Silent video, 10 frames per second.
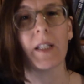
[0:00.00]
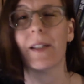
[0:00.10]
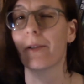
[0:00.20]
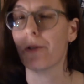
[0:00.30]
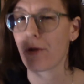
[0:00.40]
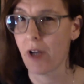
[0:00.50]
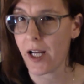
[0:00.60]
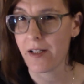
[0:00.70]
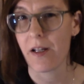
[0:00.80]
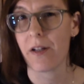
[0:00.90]
that you're
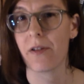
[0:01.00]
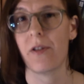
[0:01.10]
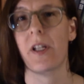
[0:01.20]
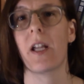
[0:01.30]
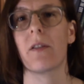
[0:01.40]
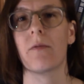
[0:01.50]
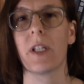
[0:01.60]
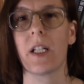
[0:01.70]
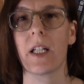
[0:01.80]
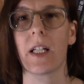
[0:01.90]
trying to understand the
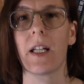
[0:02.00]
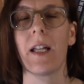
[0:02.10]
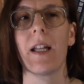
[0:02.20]
reading,